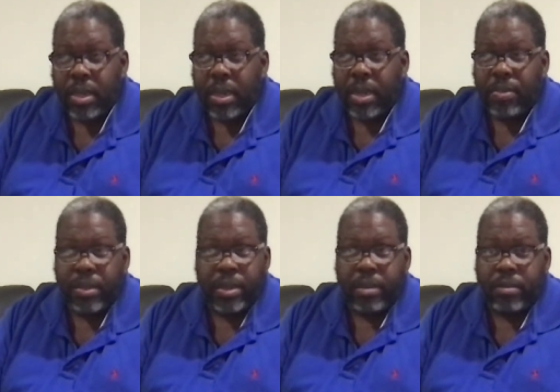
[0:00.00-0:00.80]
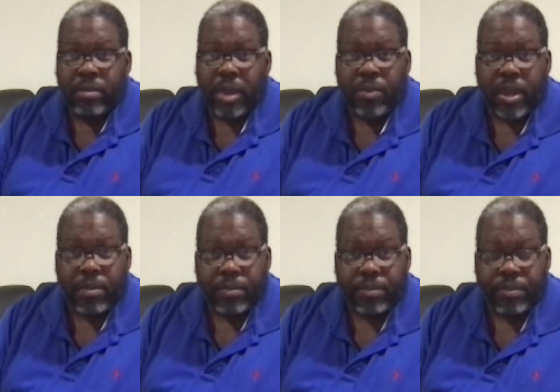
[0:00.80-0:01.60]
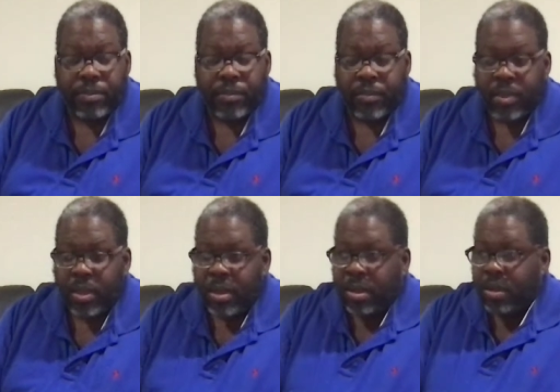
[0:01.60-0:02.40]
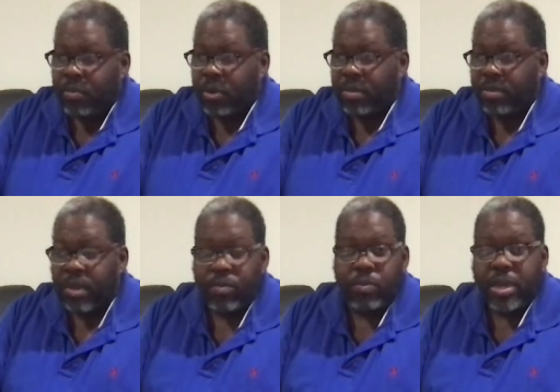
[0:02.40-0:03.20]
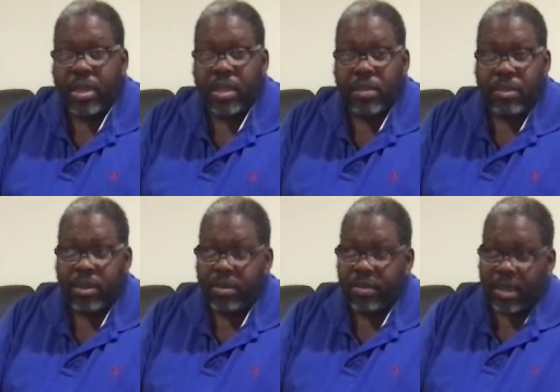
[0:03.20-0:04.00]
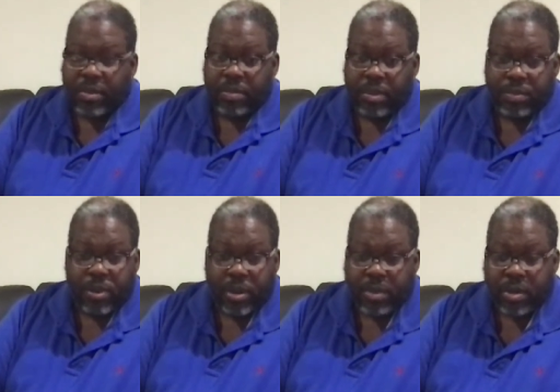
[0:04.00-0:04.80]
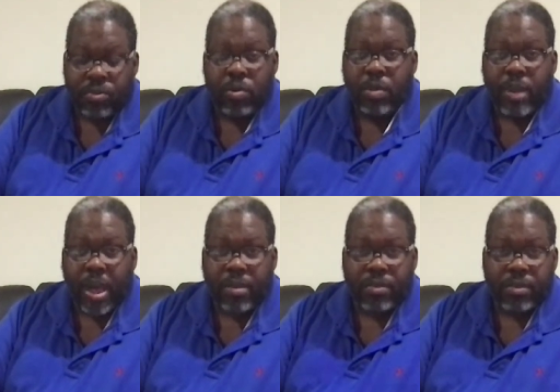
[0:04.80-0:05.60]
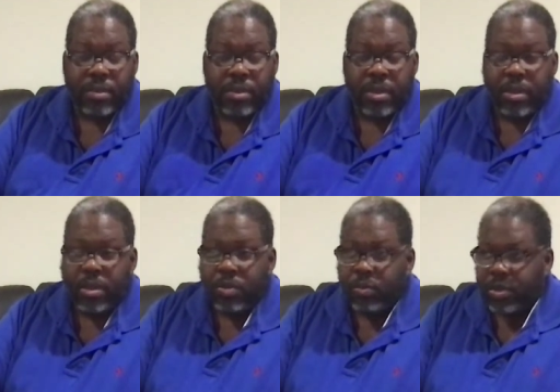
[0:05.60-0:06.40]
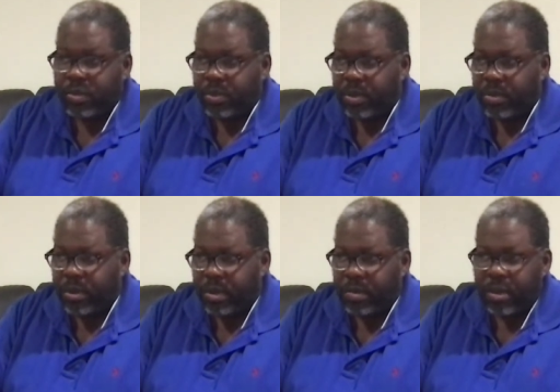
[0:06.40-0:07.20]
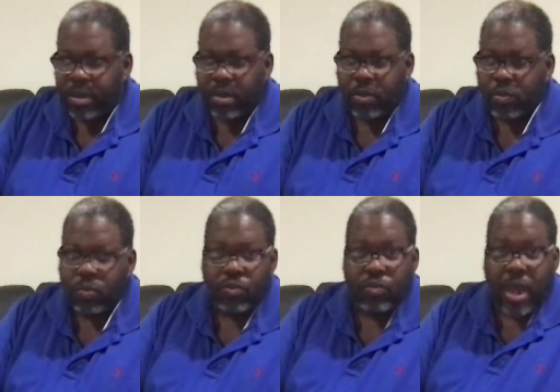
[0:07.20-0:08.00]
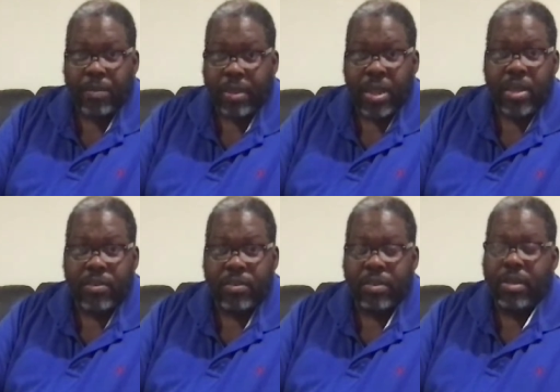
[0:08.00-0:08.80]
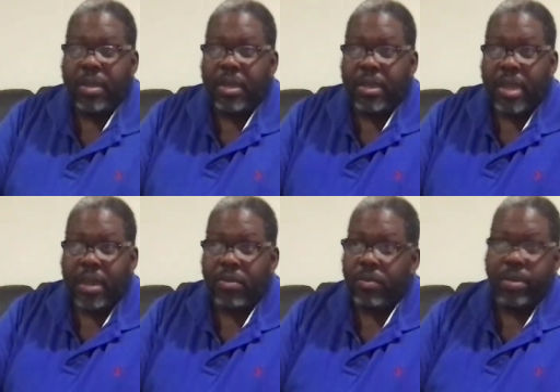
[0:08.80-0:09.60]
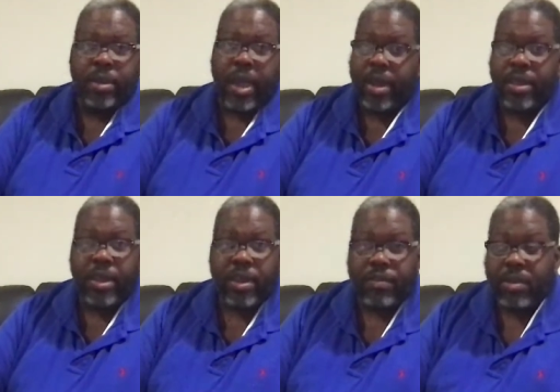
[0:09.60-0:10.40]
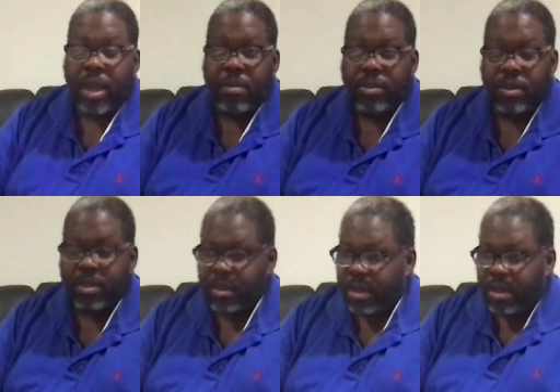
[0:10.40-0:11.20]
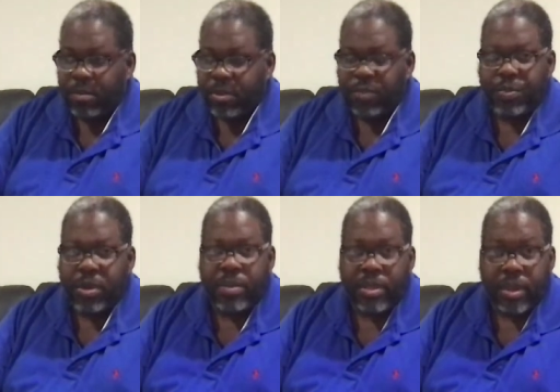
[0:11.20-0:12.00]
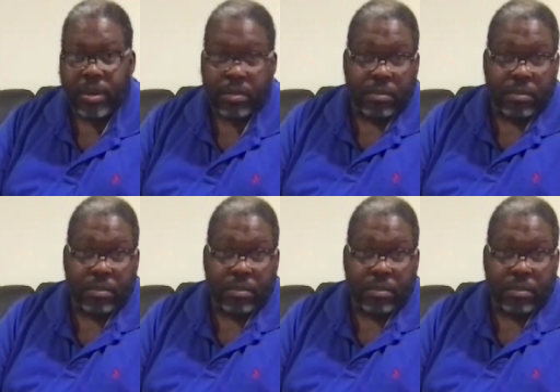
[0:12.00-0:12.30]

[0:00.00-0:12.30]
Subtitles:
and then I read them. When I was done reading them, I simply put them in a toy box, which was, in a cool, dry place, not knowing how to care for comics or anything, but just put them in there.